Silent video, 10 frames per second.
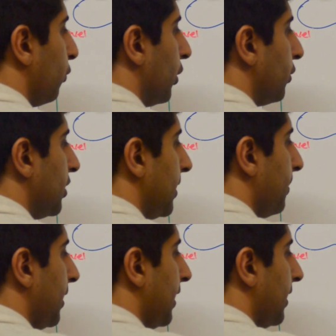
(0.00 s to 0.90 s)
real
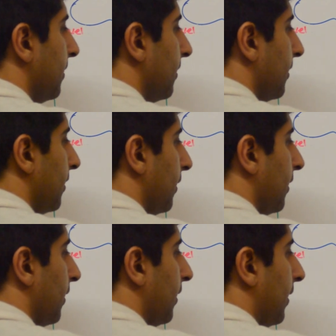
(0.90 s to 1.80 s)
GDP
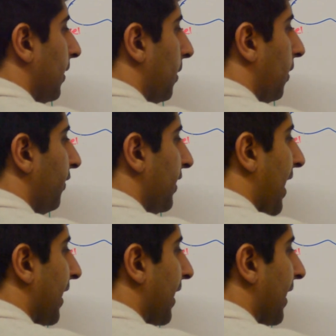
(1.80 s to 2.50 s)
on the